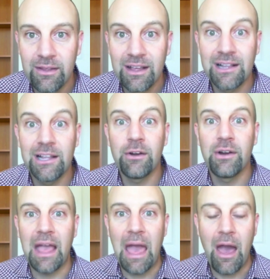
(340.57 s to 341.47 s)

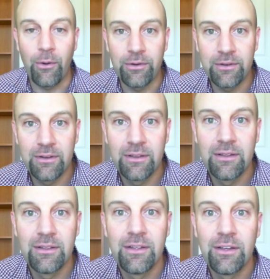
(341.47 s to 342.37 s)
clearing out,
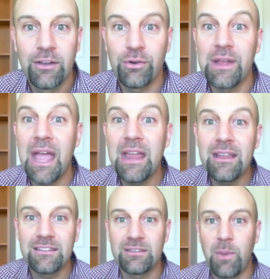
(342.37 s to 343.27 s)

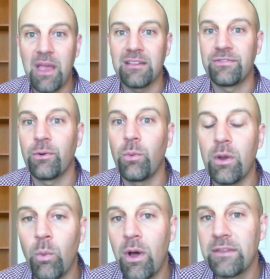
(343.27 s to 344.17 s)
creating space for what
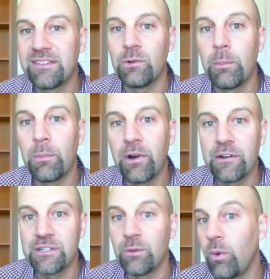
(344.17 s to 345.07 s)
wants to
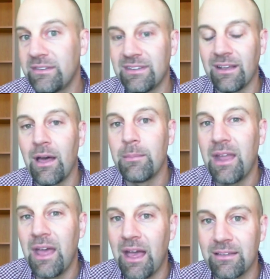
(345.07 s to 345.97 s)
emerge and wants to come
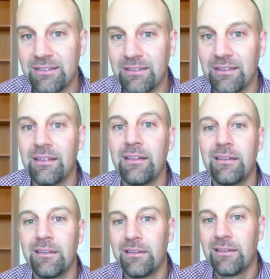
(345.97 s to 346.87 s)
next.
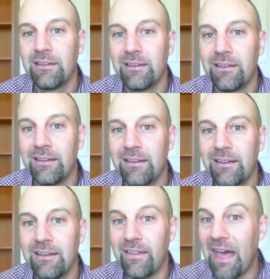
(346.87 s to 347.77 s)

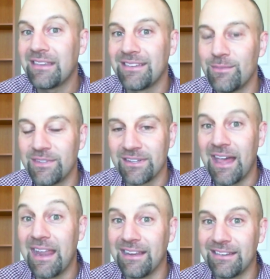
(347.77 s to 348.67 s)
Now that seems
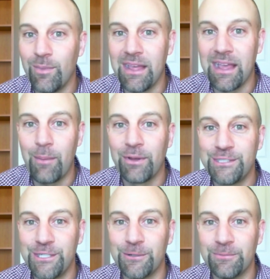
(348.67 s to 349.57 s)
exciting to me. How
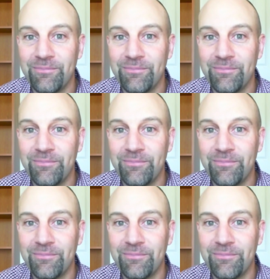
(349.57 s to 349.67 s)
about you?